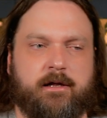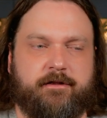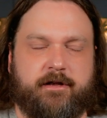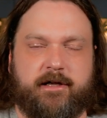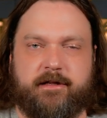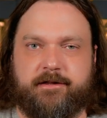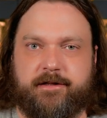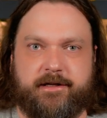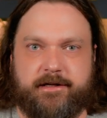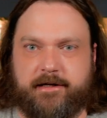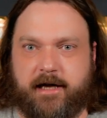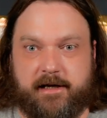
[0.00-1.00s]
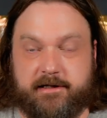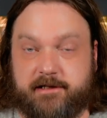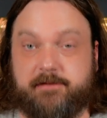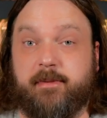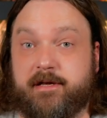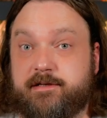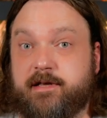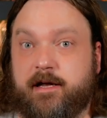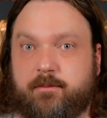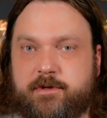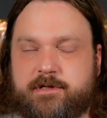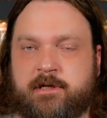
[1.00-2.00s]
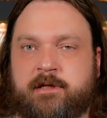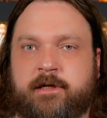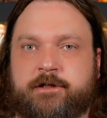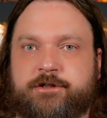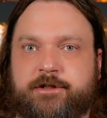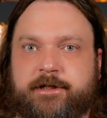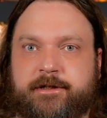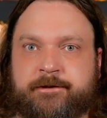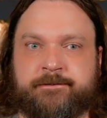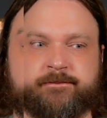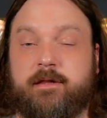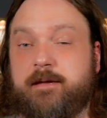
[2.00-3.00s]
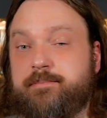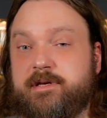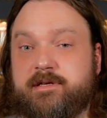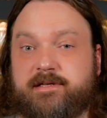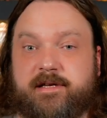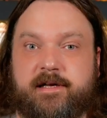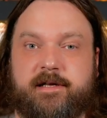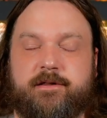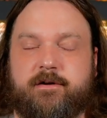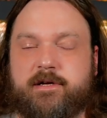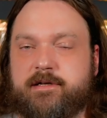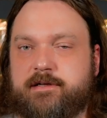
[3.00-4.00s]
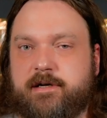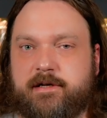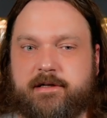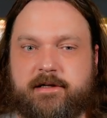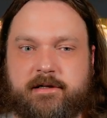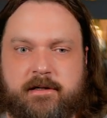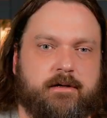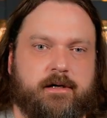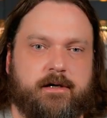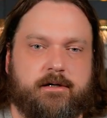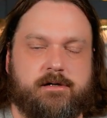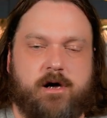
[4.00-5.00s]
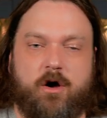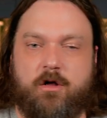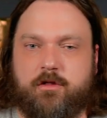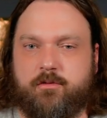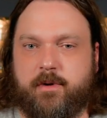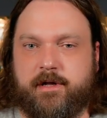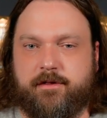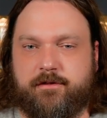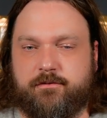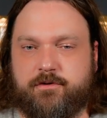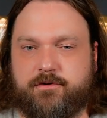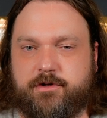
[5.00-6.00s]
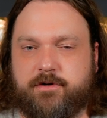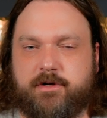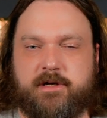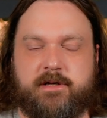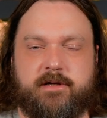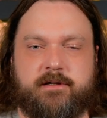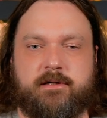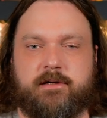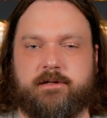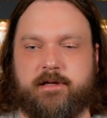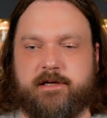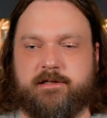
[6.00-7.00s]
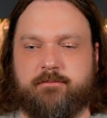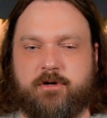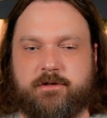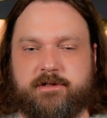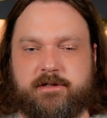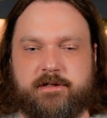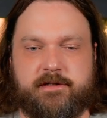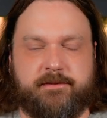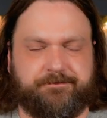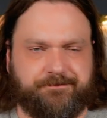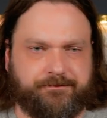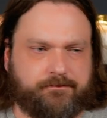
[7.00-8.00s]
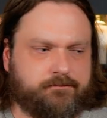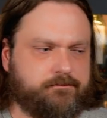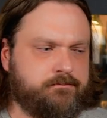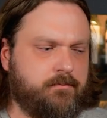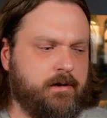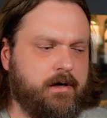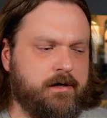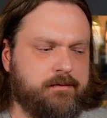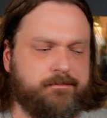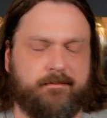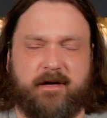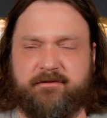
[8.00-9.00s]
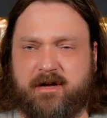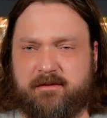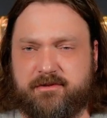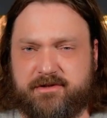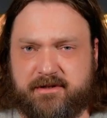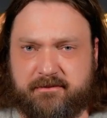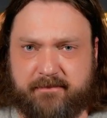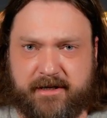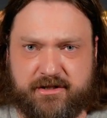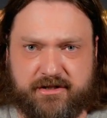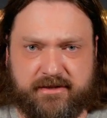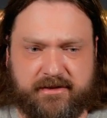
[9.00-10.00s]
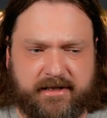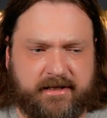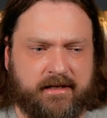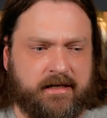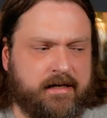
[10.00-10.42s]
than the kind of Speyside whiskey that you're getting. That being said, there is honey all the way through. You're getting a nice maltiness. I almost didn't mention that